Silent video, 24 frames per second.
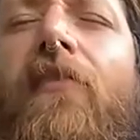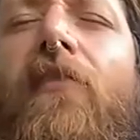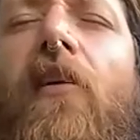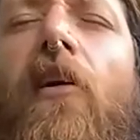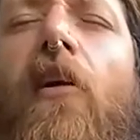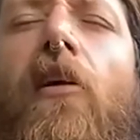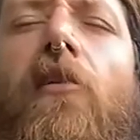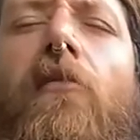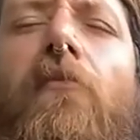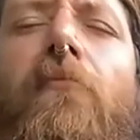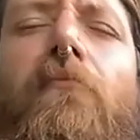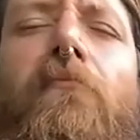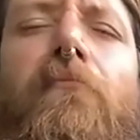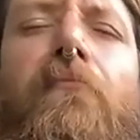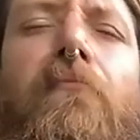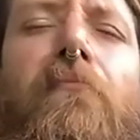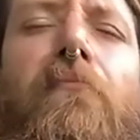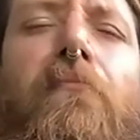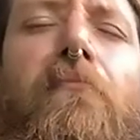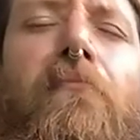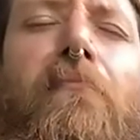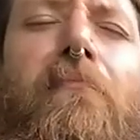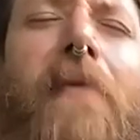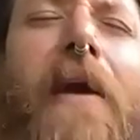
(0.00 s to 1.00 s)
are
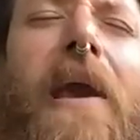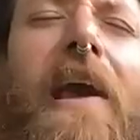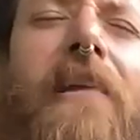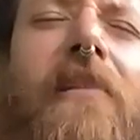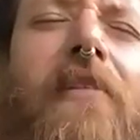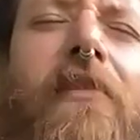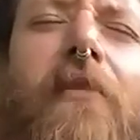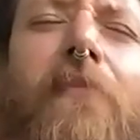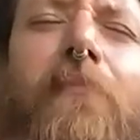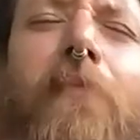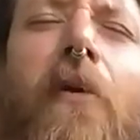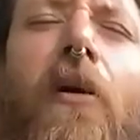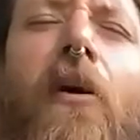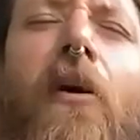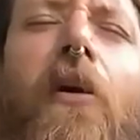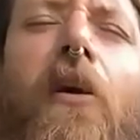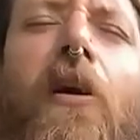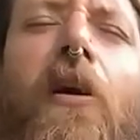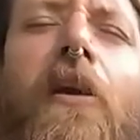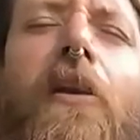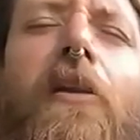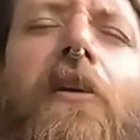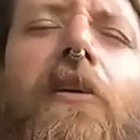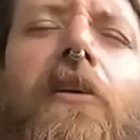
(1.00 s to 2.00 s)
based
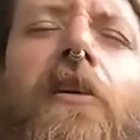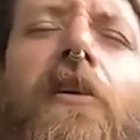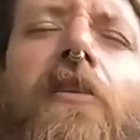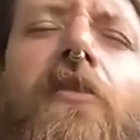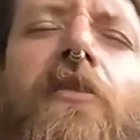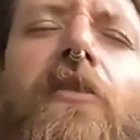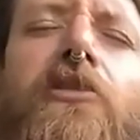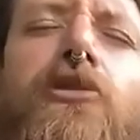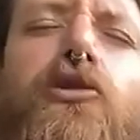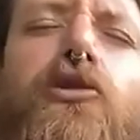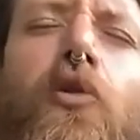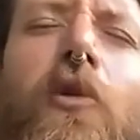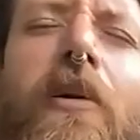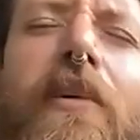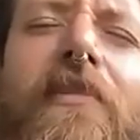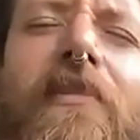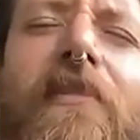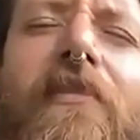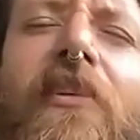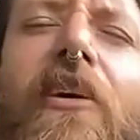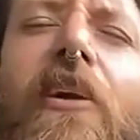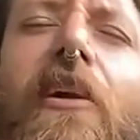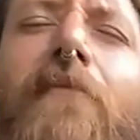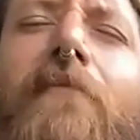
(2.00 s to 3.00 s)
upon the choices
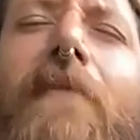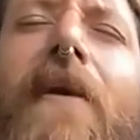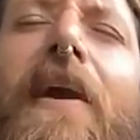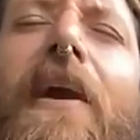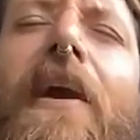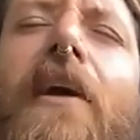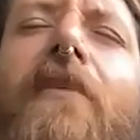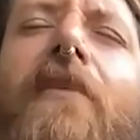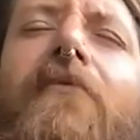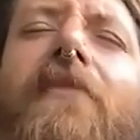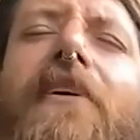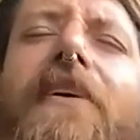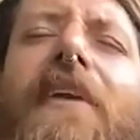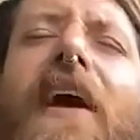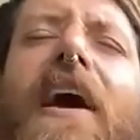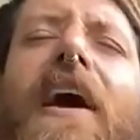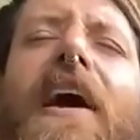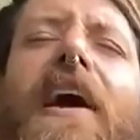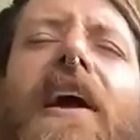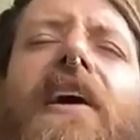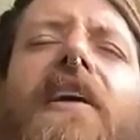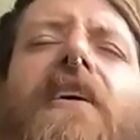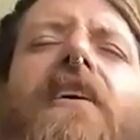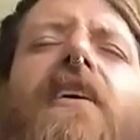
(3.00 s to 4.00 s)
that you make every
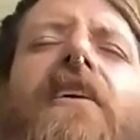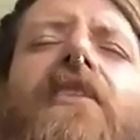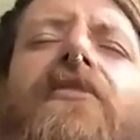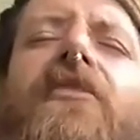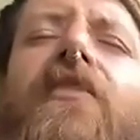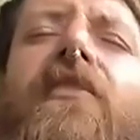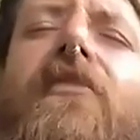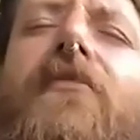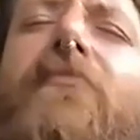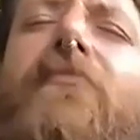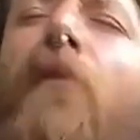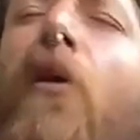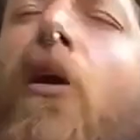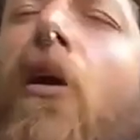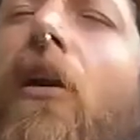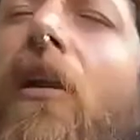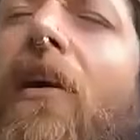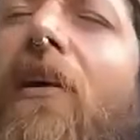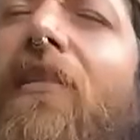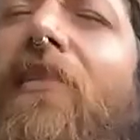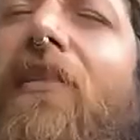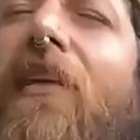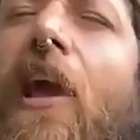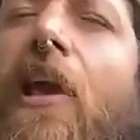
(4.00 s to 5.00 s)
day. The small
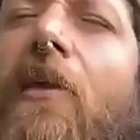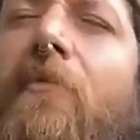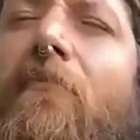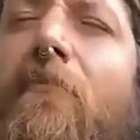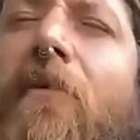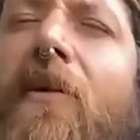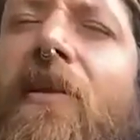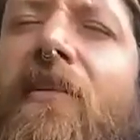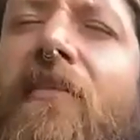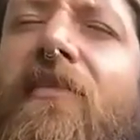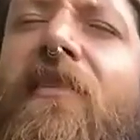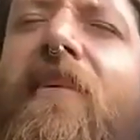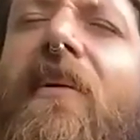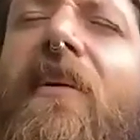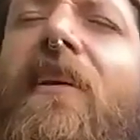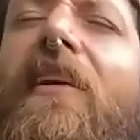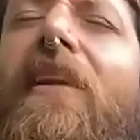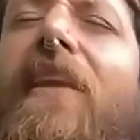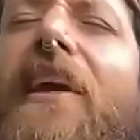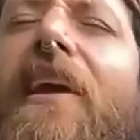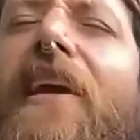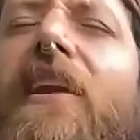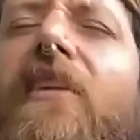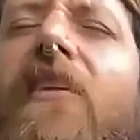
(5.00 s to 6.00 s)
excitements
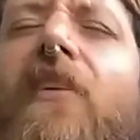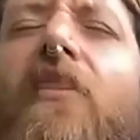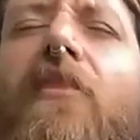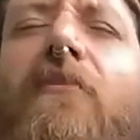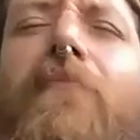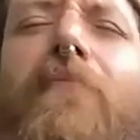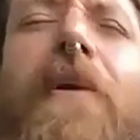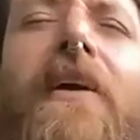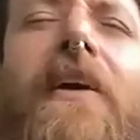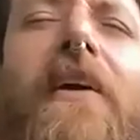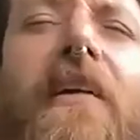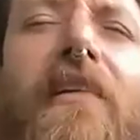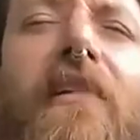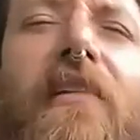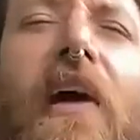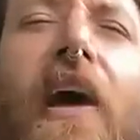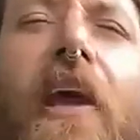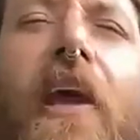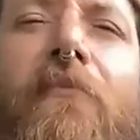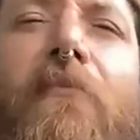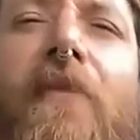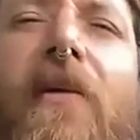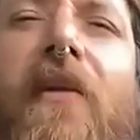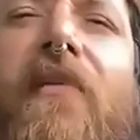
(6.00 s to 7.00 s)
lead to the big
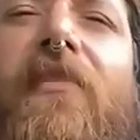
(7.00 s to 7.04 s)
excitements.